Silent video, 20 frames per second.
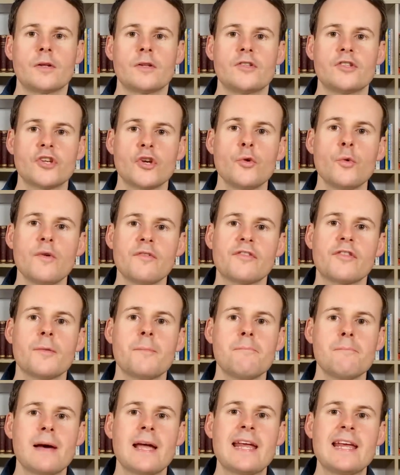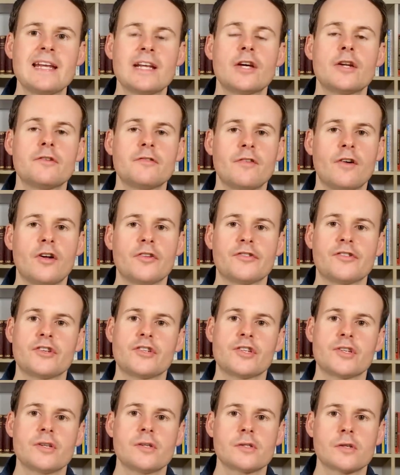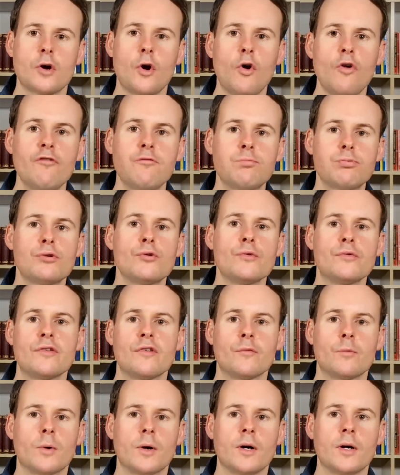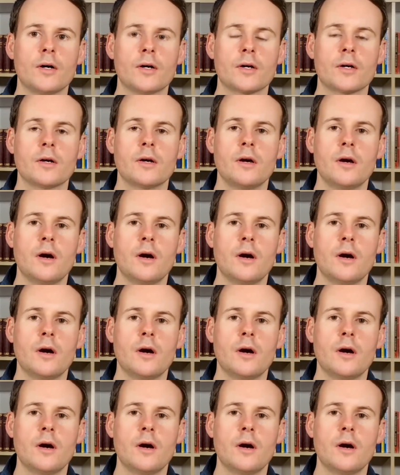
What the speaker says: Two of the main advantages of proof of work